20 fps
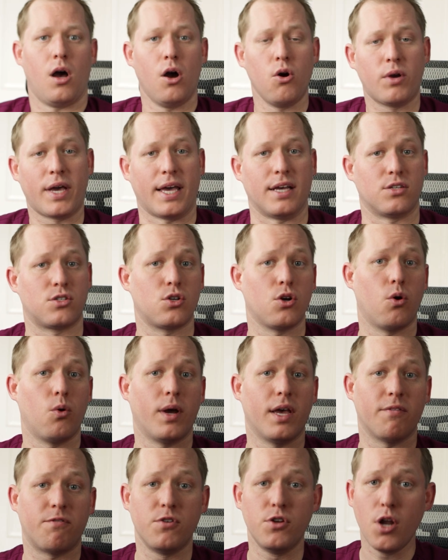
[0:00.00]
Okay, so
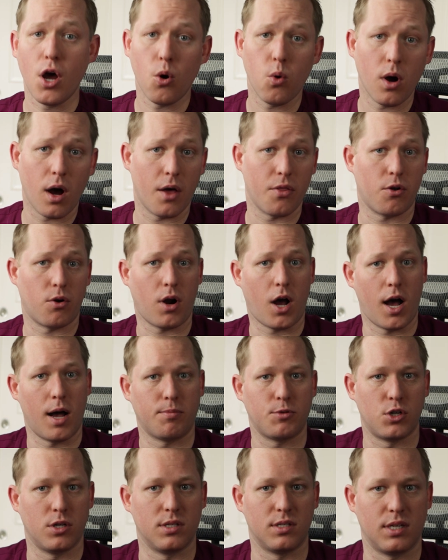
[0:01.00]
if no other
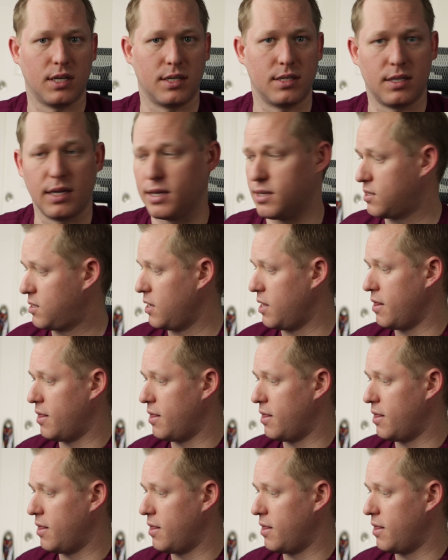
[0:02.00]
options exist,